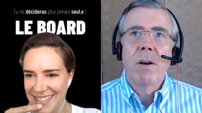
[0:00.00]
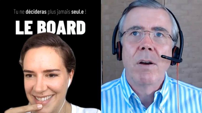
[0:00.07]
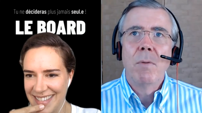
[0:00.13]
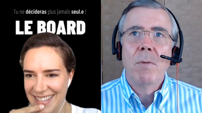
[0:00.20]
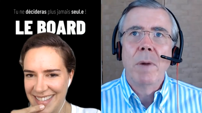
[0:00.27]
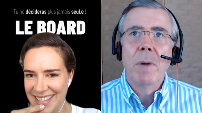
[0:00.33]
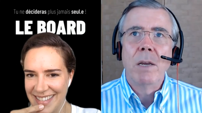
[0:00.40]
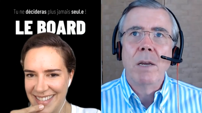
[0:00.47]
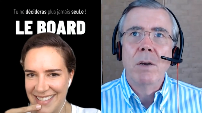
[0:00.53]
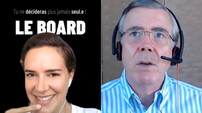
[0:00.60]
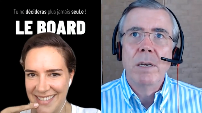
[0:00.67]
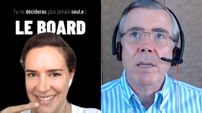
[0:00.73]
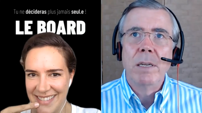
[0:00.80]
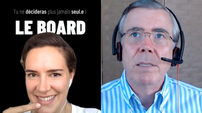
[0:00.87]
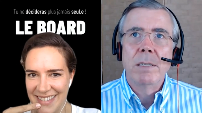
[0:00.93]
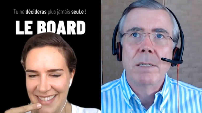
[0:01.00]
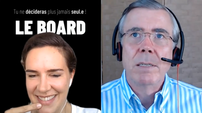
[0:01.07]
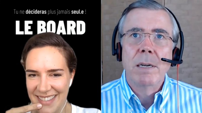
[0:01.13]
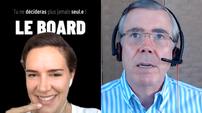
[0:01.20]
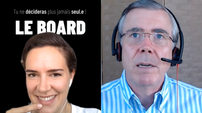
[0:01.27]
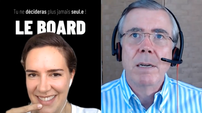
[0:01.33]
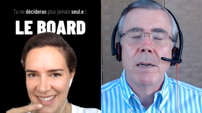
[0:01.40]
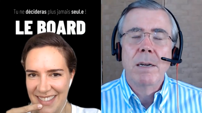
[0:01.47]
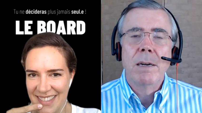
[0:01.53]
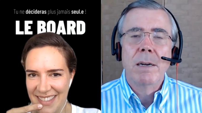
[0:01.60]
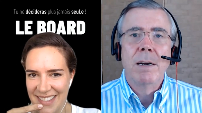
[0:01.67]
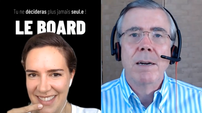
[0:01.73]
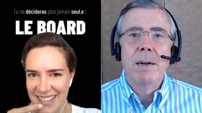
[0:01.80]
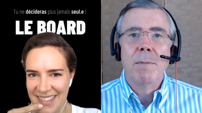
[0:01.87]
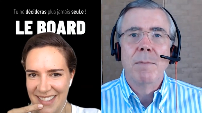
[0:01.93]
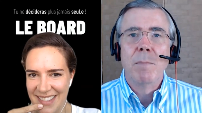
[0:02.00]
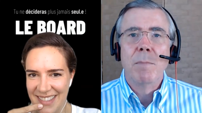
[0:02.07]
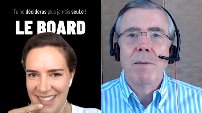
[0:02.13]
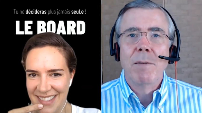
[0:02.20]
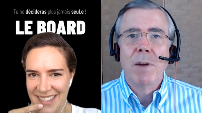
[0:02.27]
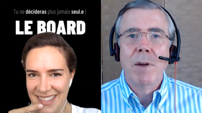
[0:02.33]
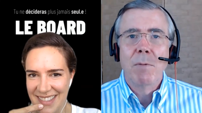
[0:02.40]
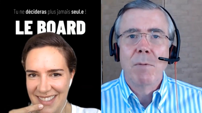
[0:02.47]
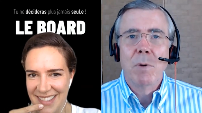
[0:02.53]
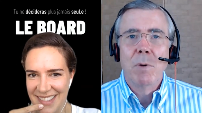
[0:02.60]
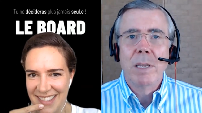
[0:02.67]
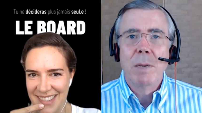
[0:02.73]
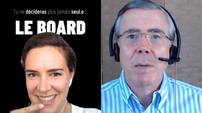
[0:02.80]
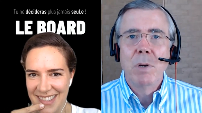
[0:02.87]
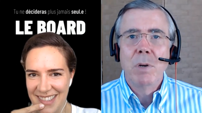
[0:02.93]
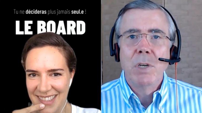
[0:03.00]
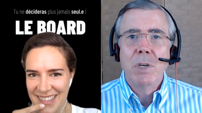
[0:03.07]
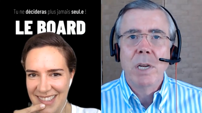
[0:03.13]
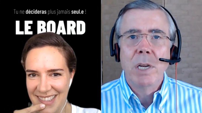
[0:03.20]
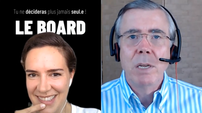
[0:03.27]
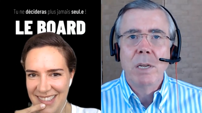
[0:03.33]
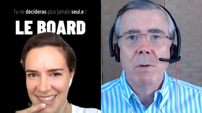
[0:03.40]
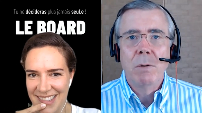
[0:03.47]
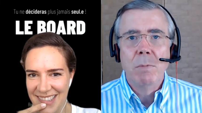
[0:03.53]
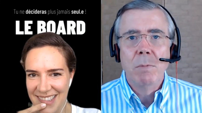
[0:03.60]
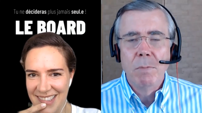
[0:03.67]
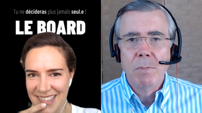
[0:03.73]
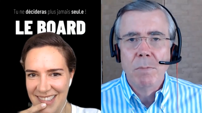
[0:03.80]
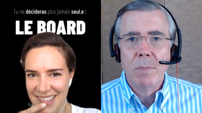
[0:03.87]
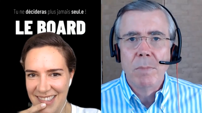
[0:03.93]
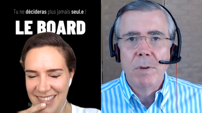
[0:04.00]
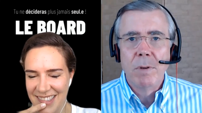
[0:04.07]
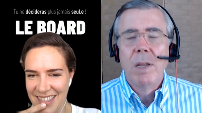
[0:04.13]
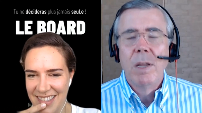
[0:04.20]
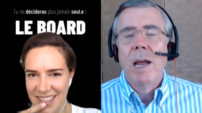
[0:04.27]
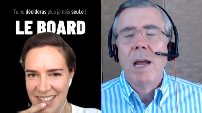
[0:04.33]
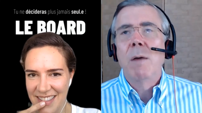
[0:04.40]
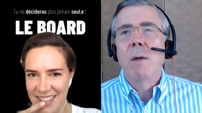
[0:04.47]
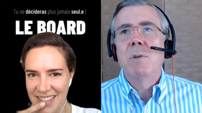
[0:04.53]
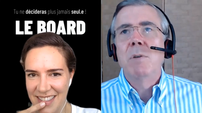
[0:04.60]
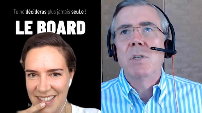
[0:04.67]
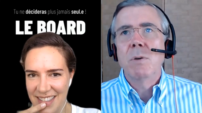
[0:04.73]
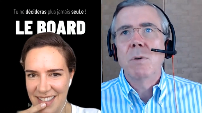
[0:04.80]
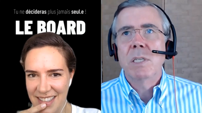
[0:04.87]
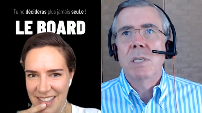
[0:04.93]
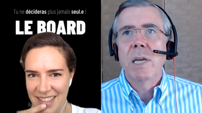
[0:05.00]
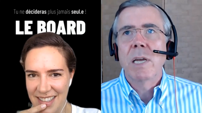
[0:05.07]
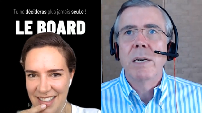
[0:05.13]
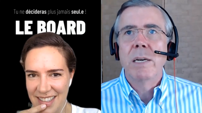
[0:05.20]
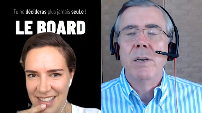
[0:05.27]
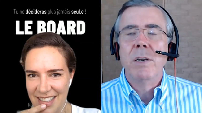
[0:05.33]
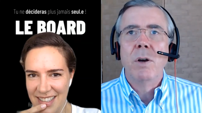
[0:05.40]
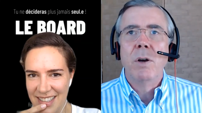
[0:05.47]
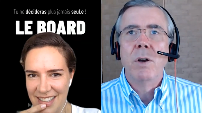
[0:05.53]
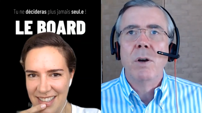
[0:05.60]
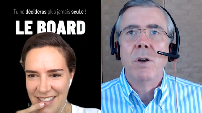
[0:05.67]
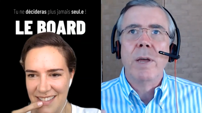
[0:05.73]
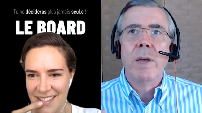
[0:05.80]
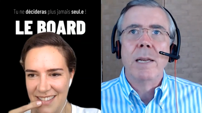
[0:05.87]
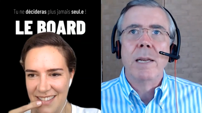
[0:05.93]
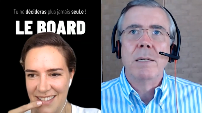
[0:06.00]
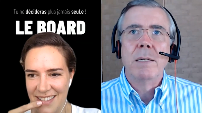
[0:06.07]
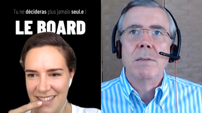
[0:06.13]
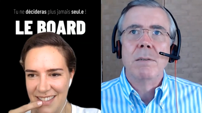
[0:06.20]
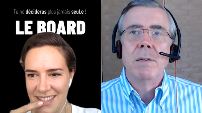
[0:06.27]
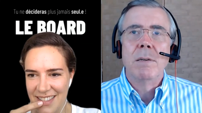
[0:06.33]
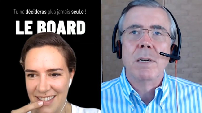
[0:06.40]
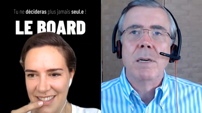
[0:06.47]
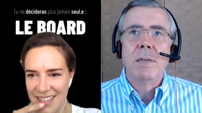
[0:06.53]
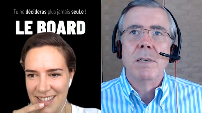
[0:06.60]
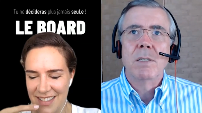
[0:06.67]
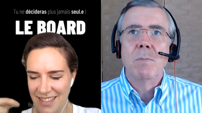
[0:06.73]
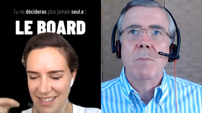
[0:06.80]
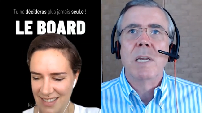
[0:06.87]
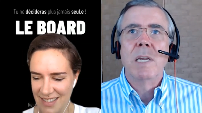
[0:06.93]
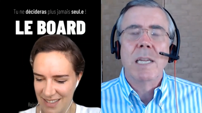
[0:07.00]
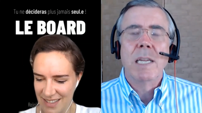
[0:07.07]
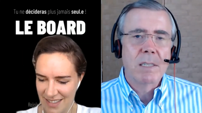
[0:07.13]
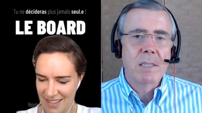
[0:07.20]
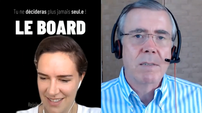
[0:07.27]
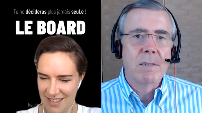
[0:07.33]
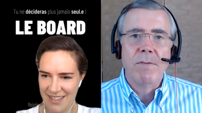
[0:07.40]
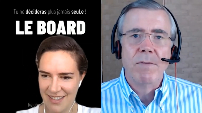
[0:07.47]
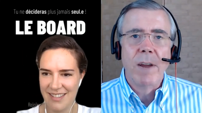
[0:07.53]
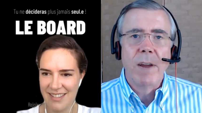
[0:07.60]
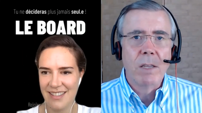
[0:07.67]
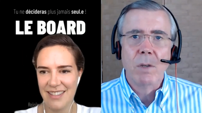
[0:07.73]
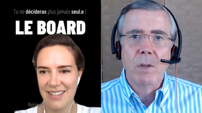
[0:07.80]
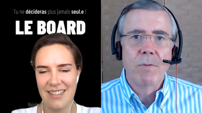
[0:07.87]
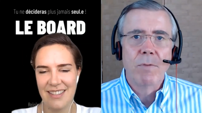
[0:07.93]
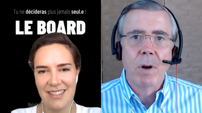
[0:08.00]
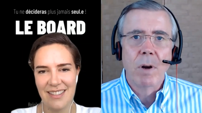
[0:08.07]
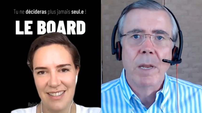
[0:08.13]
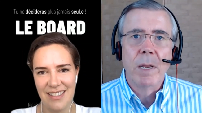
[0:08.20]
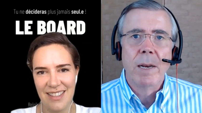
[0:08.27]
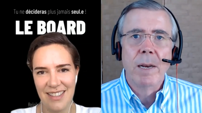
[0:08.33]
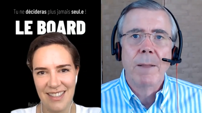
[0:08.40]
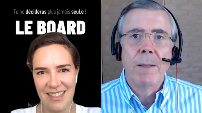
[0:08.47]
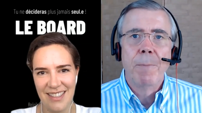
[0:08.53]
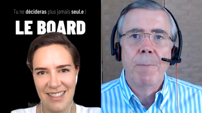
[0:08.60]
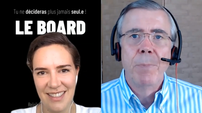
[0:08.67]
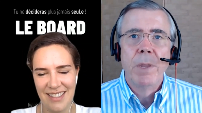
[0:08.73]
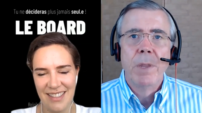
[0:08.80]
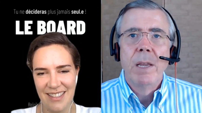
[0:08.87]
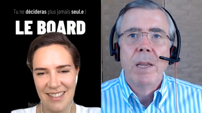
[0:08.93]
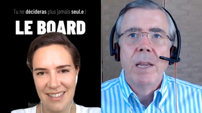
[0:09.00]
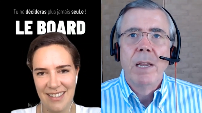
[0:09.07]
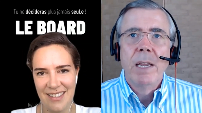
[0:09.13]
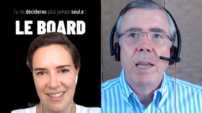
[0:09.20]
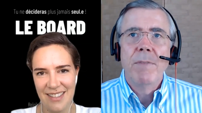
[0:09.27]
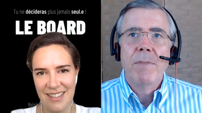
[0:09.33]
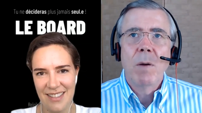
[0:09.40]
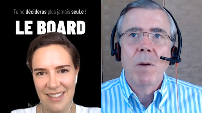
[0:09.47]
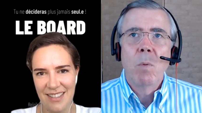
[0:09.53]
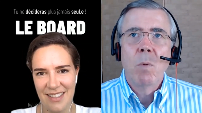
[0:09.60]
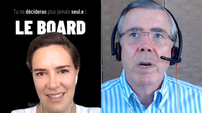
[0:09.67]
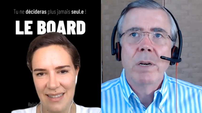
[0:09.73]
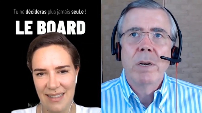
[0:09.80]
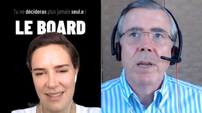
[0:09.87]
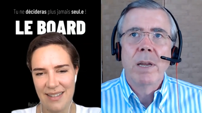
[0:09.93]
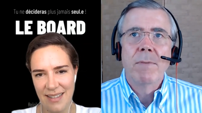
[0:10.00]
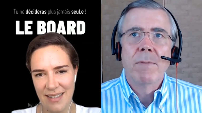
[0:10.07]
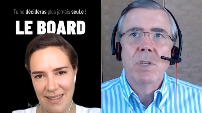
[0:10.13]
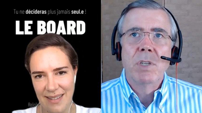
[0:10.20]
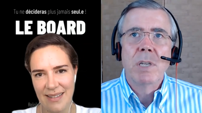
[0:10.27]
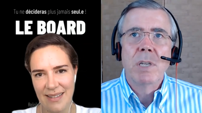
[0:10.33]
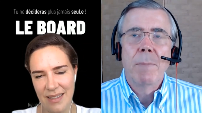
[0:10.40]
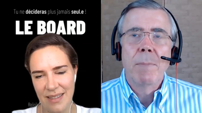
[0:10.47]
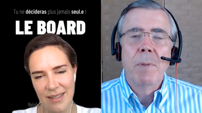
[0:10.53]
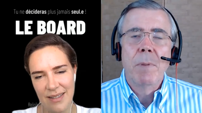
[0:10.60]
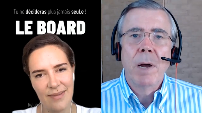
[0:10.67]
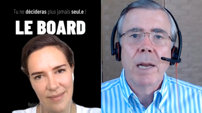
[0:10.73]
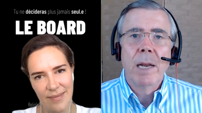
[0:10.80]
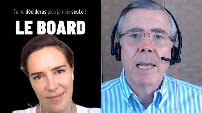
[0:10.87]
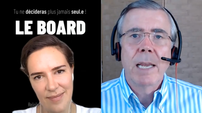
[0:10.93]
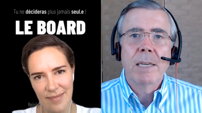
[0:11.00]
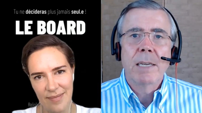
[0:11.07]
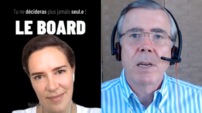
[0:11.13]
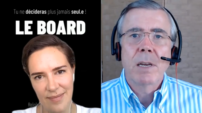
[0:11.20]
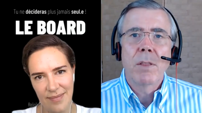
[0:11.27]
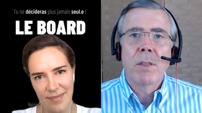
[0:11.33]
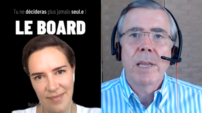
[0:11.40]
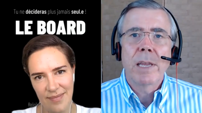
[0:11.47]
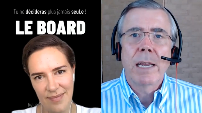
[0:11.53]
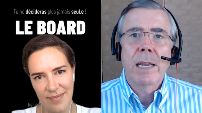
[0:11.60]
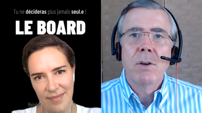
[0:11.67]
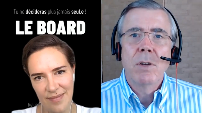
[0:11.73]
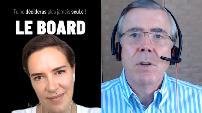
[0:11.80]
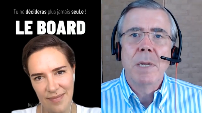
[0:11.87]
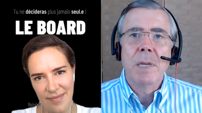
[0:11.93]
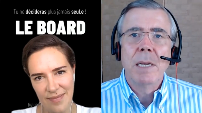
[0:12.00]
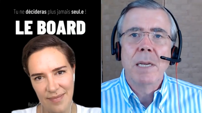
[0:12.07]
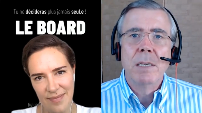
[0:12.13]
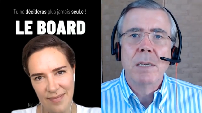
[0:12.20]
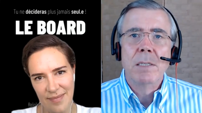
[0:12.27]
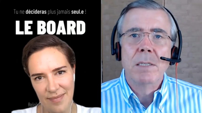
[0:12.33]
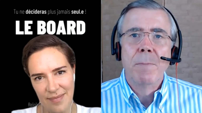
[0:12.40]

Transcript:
Speaker 1: my goodness, um, I, I really appreciate you. I was so excited to know that uh, someone gets value from it. And if I wanted to ever stop the podcast, I don't think I could because,